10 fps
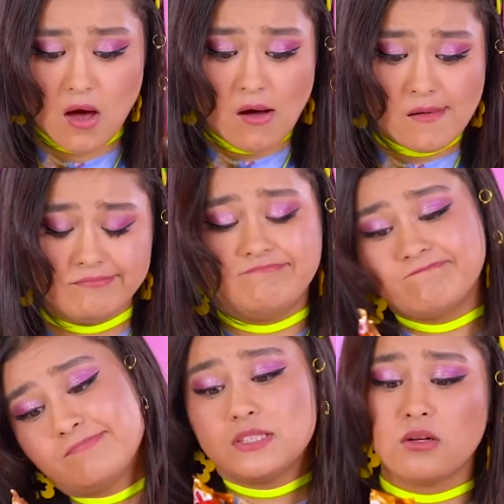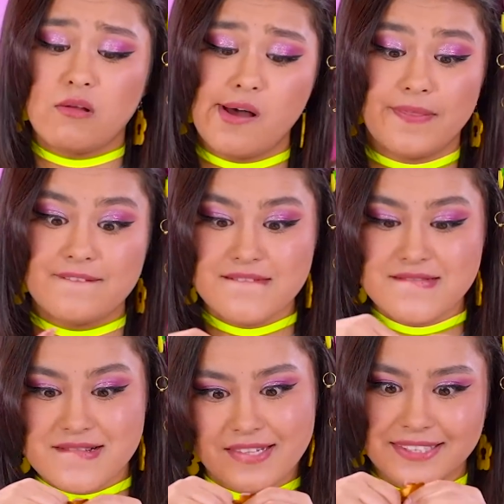Let's chow!
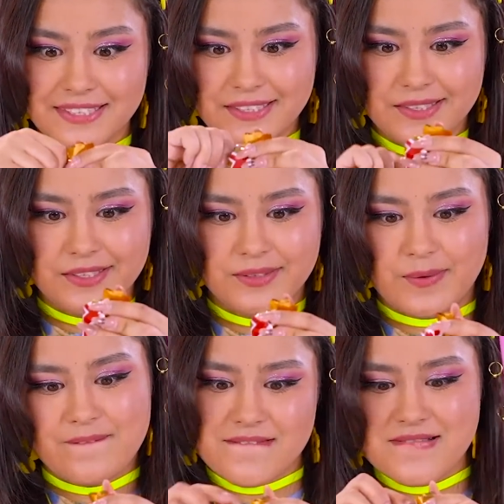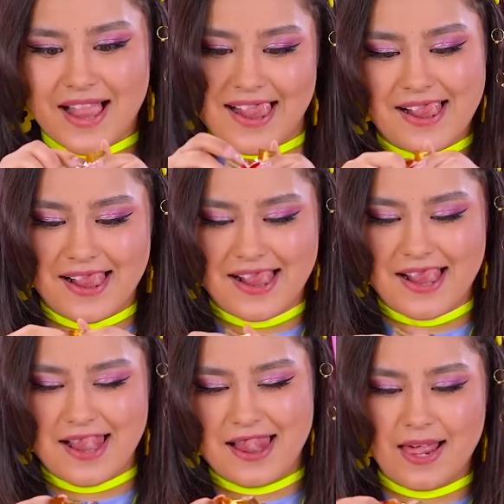Alrighty! Yummy caramel
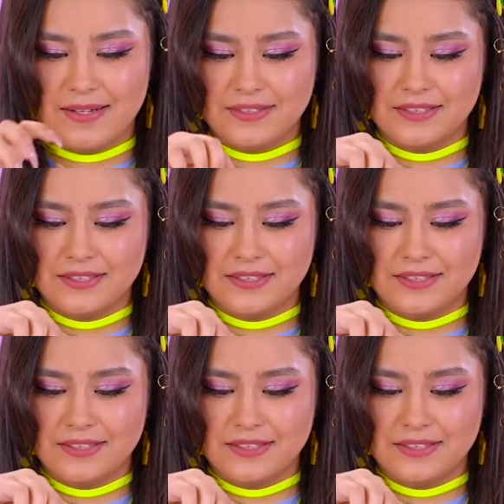dream!